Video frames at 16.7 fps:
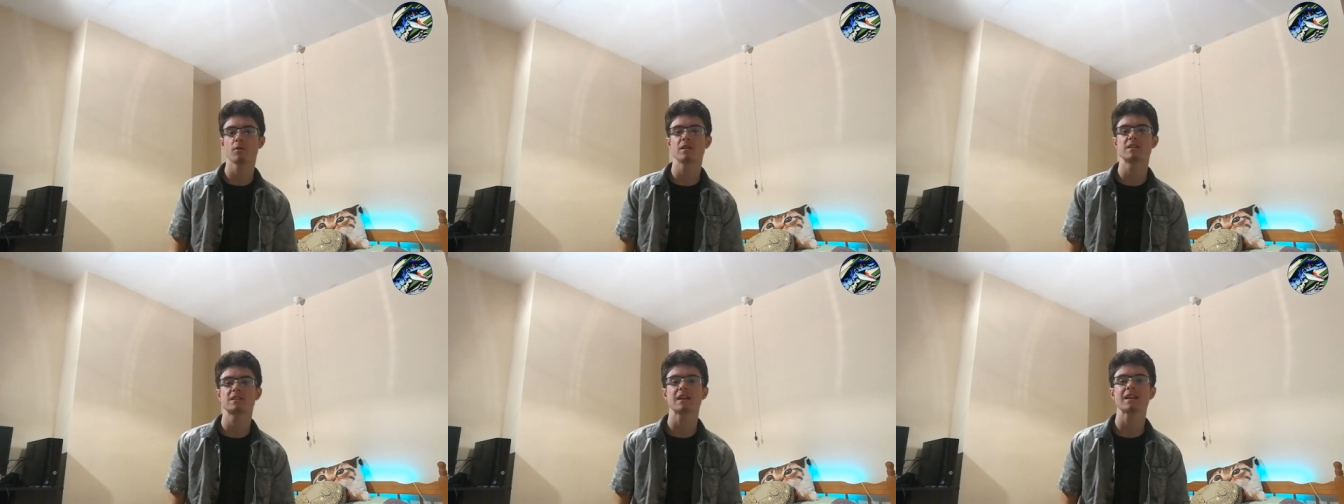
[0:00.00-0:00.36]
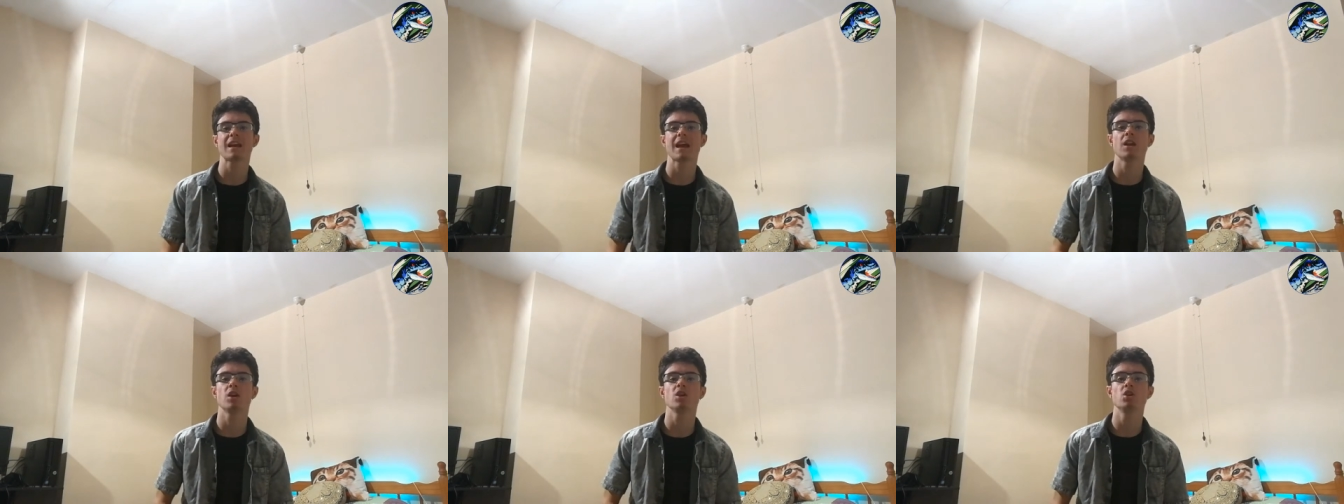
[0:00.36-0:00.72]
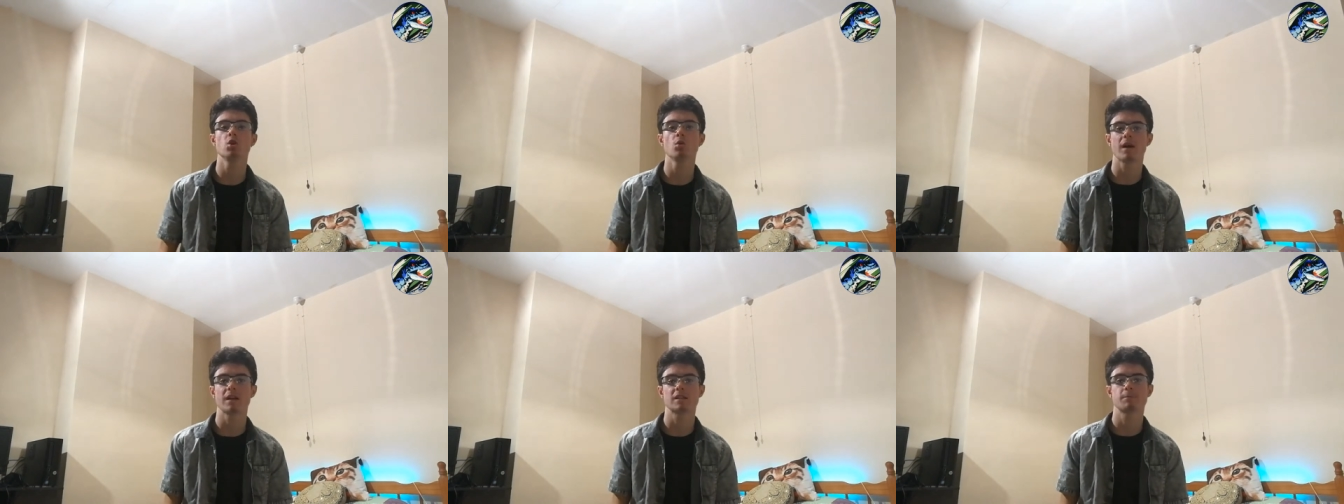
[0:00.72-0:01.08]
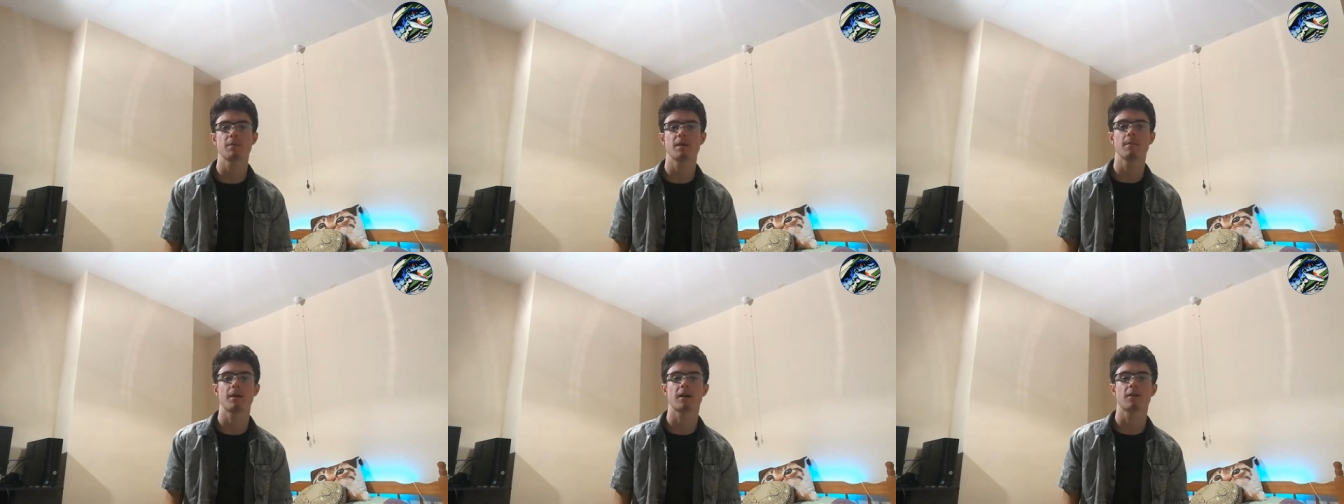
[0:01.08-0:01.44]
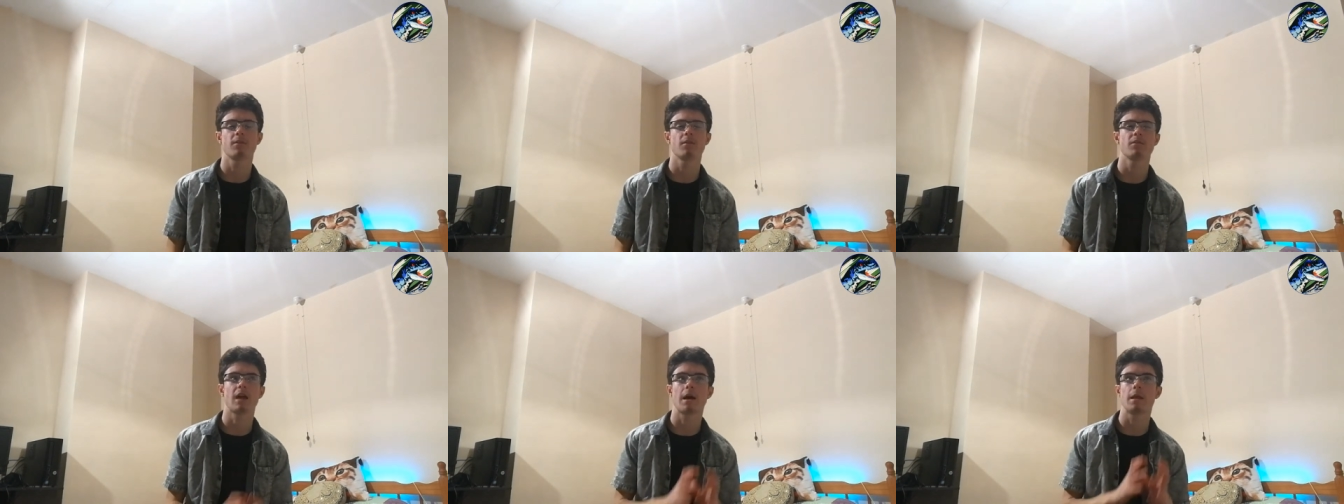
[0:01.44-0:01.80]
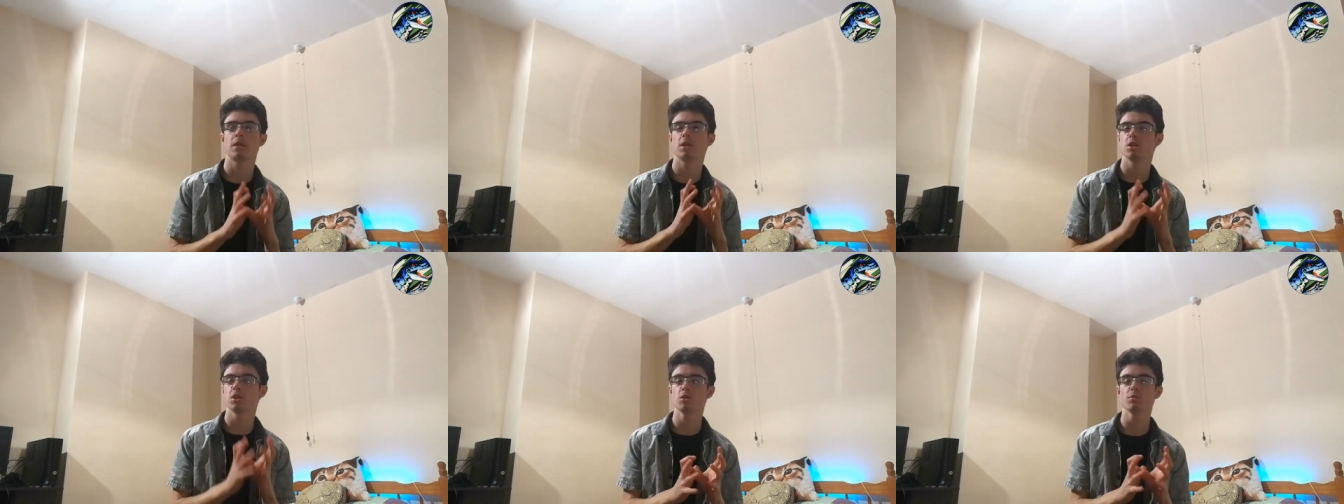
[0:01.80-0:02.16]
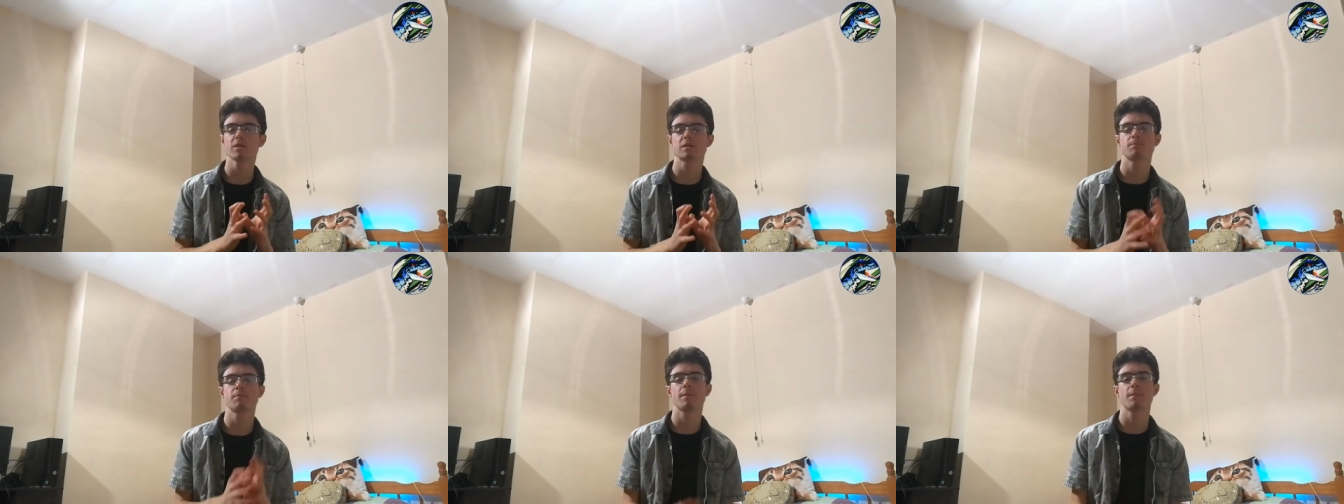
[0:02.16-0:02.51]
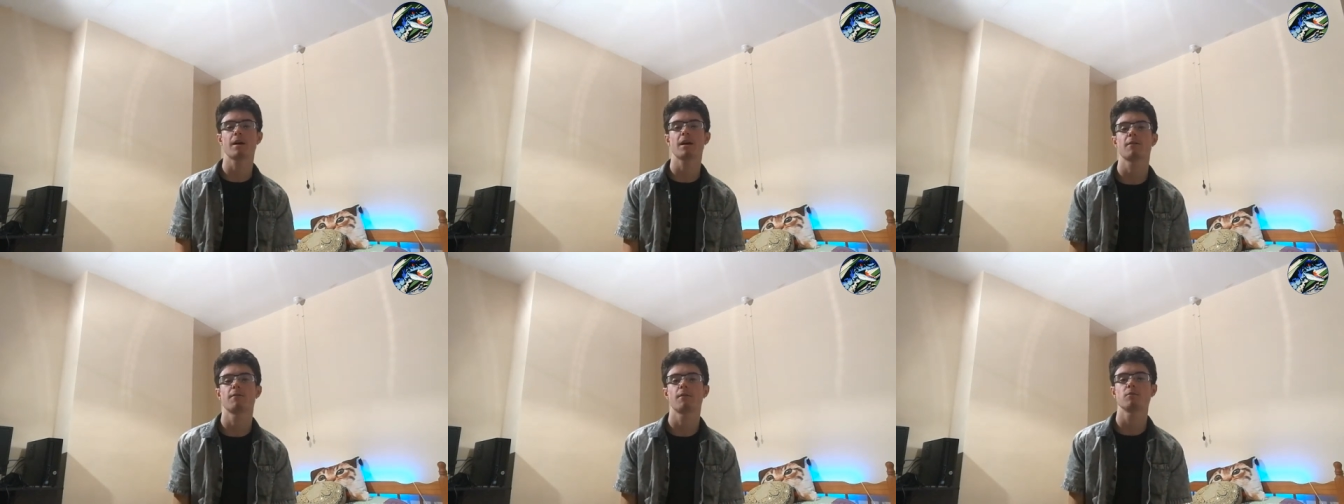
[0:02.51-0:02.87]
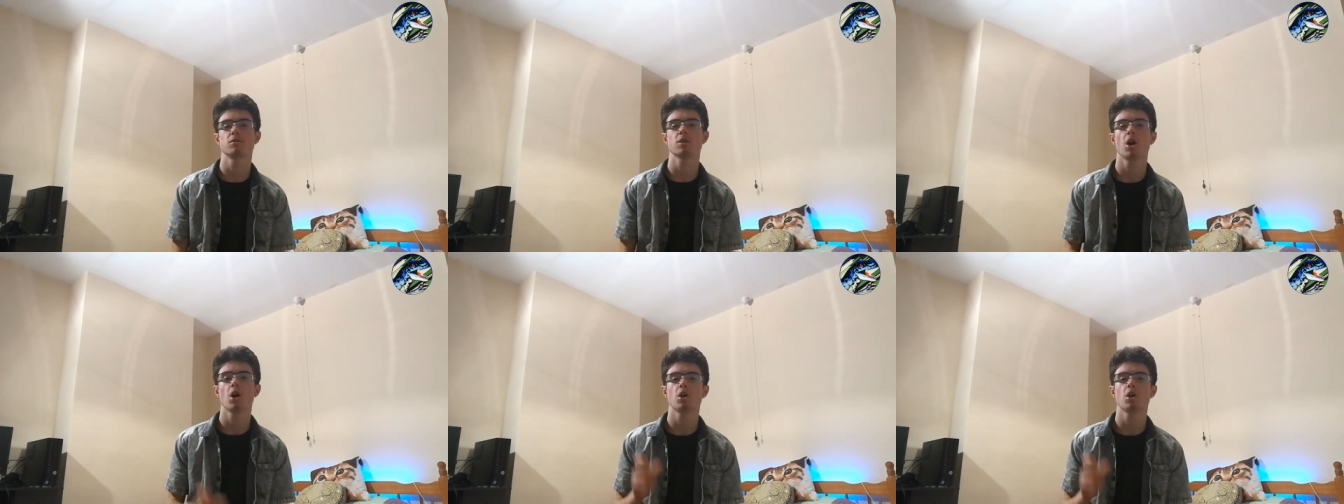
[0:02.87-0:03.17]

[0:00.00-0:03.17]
instead of getting a USB microphone, that the USB microphones